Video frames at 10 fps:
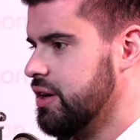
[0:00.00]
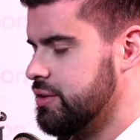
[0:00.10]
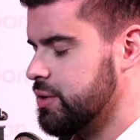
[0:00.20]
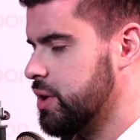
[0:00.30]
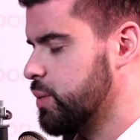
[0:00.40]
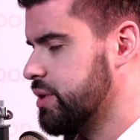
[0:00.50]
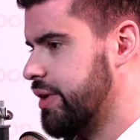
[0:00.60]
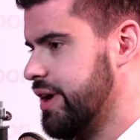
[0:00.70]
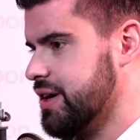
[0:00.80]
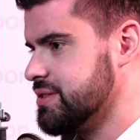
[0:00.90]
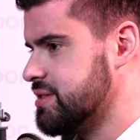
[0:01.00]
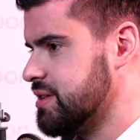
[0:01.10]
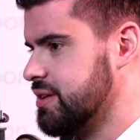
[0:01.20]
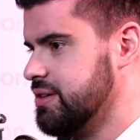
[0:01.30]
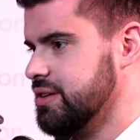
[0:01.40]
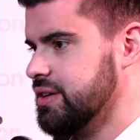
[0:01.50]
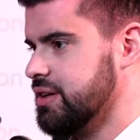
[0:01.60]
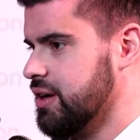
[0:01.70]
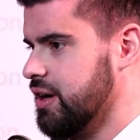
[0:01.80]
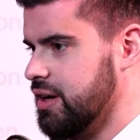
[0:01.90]
talking with Rehan,
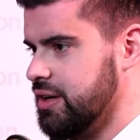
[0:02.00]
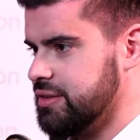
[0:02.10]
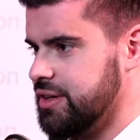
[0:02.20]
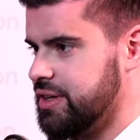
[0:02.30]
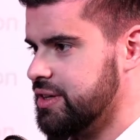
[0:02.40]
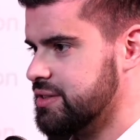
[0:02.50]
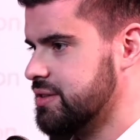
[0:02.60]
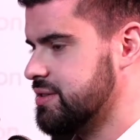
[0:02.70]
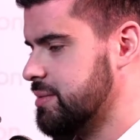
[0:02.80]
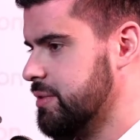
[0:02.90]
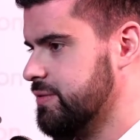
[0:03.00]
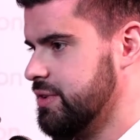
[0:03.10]
Sandy, taking some